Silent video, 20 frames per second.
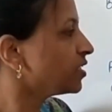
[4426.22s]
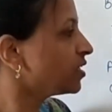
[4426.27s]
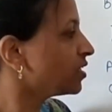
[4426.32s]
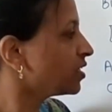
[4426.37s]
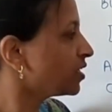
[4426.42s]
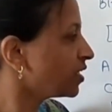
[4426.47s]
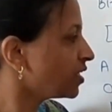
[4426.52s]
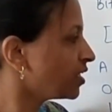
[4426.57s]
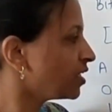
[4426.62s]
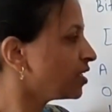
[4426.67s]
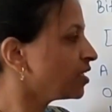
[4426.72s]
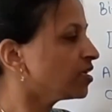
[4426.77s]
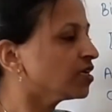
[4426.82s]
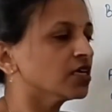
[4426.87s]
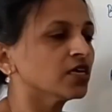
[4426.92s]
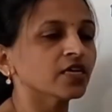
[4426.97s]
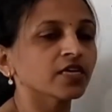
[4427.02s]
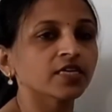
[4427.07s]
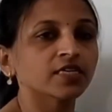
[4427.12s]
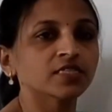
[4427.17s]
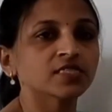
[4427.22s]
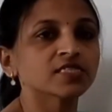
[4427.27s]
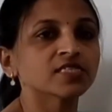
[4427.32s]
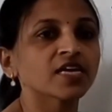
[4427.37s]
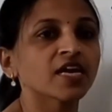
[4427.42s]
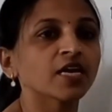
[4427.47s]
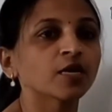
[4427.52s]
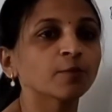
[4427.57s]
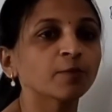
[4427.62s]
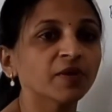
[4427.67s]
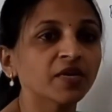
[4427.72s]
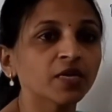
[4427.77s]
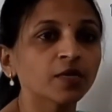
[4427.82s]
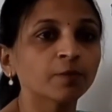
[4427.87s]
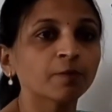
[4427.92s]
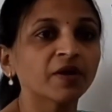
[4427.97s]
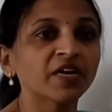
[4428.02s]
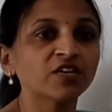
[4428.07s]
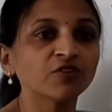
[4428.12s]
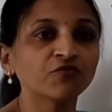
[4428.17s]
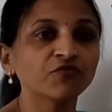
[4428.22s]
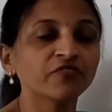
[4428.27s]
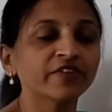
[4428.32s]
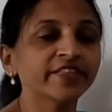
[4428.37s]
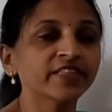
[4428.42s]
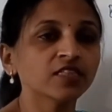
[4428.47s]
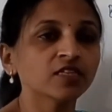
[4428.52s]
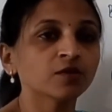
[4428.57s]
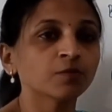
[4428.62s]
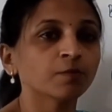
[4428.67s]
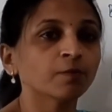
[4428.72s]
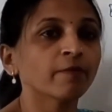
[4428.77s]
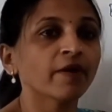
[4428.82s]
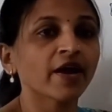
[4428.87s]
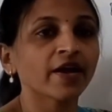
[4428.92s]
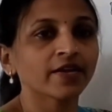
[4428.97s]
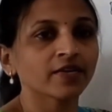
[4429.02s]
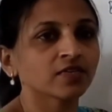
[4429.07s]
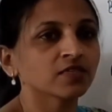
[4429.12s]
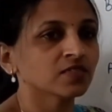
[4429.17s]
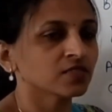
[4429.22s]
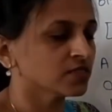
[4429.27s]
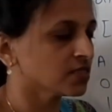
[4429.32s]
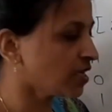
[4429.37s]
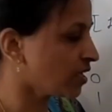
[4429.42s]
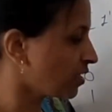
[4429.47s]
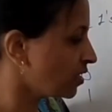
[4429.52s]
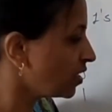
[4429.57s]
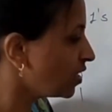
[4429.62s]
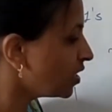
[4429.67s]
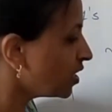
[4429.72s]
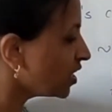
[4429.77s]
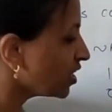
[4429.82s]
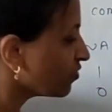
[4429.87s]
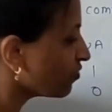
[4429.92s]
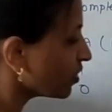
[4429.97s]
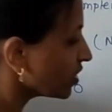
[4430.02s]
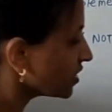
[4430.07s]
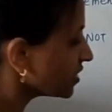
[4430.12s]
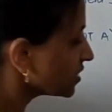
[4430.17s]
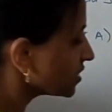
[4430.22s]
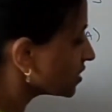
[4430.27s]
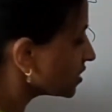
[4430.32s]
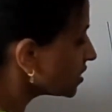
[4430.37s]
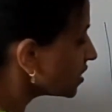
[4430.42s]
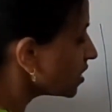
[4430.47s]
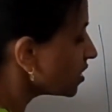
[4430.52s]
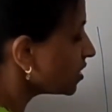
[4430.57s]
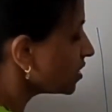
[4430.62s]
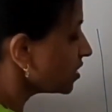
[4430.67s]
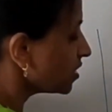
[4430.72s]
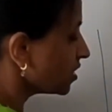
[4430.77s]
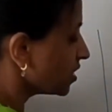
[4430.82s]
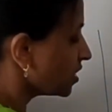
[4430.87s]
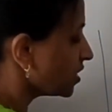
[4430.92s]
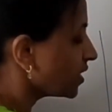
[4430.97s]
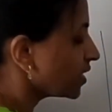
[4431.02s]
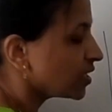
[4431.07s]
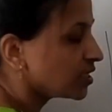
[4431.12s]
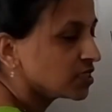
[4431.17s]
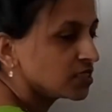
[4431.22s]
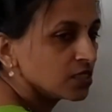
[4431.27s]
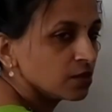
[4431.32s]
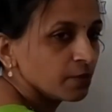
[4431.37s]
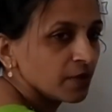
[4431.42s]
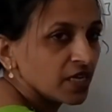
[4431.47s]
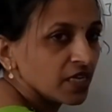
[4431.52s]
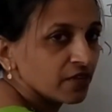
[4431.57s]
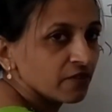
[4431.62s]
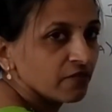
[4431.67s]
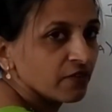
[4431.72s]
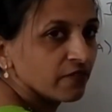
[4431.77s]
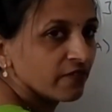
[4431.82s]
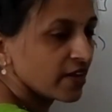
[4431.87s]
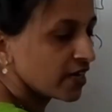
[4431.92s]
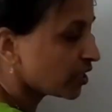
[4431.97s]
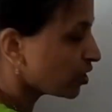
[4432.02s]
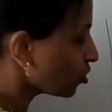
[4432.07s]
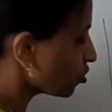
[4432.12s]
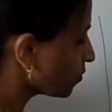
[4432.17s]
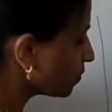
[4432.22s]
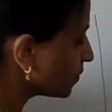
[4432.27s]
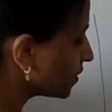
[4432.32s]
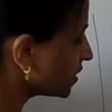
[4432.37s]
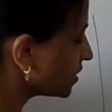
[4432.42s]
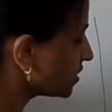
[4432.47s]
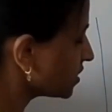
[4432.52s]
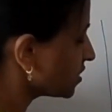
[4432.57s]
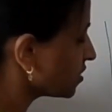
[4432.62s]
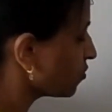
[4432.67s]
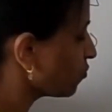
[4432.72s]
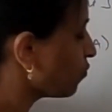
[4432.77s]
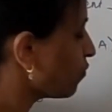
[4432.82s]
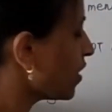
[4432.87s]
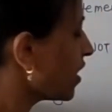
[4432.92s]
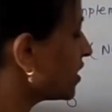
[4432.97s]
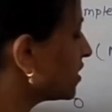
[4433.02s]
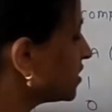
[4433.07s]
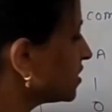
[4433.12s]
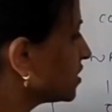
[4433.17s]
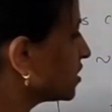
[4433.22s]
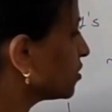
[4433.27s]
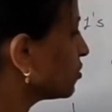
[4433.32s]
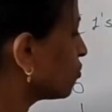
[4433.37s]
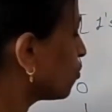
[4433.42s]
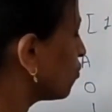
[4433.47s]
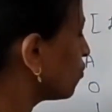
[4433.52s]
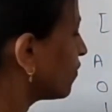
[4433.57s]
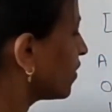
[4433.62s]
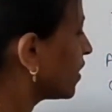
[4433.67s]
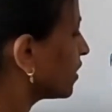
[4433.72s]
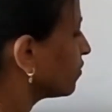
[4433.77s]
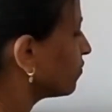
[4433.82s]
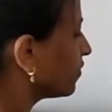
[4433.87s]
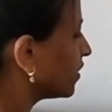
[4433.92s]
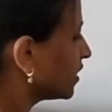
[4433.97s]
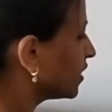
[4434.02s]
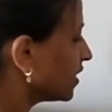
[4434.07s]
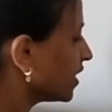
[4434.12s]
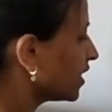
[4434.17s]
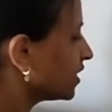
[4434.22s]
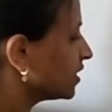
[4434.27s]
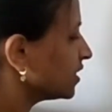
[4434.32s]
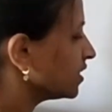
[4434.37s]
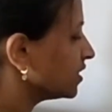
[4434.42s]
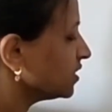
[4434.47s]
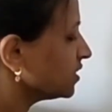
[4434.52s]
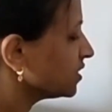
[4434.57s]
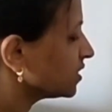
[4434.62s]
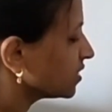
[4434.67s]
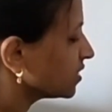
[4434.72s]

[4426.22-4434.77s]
here inside b, but with minus sign. What is the decimal equivalent of this one zero one one? That is,